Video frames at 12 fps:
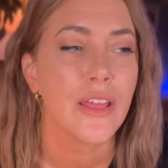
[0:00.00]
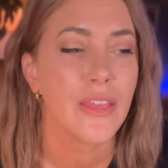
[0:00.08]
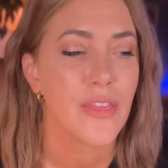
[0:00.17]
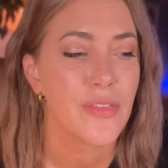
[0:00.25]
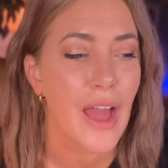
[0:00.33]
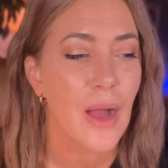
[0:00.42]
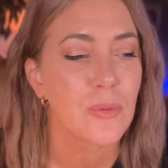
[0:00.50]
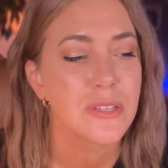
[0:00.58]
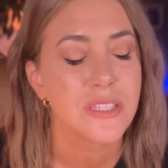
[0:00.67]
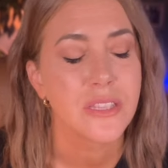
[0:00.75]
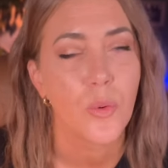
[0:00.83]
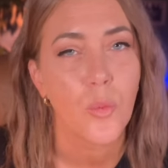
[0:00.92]
that that
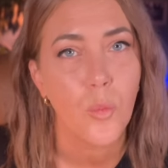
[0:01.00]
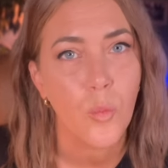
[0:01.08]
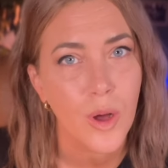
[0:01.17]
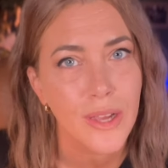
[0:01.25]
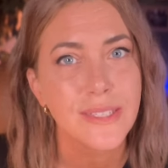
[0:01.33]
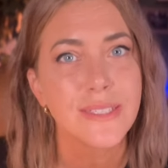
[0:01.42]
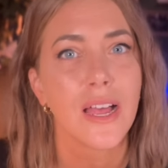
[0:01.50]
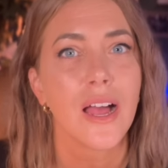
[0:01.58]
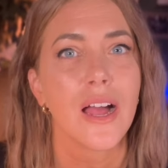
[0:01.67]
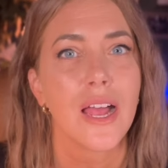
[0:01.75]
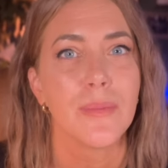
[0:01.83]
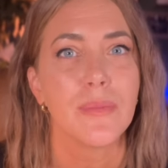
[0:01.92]
was the one
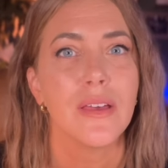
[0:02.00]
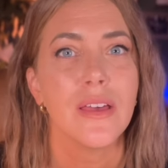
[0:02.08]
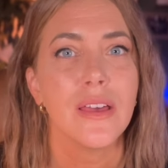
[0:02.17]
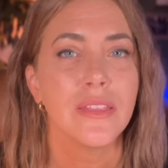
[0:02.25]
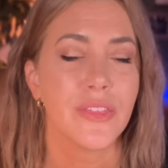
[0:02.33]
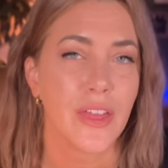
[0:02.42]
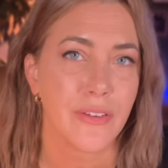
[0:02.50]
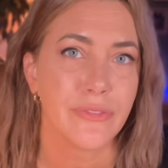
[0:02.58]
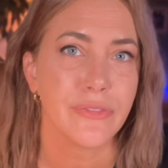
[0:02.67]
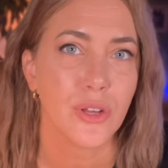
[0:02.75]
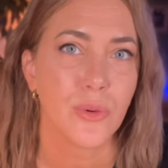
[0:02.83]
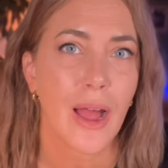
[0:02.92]
time that they
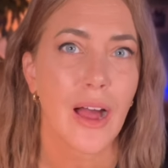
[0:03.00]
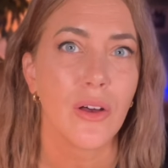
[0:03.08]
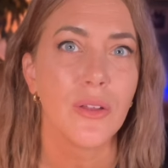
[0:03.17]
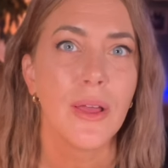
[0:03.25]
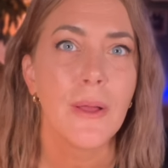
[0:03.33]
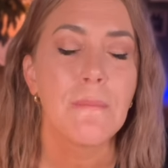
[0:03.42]
flew out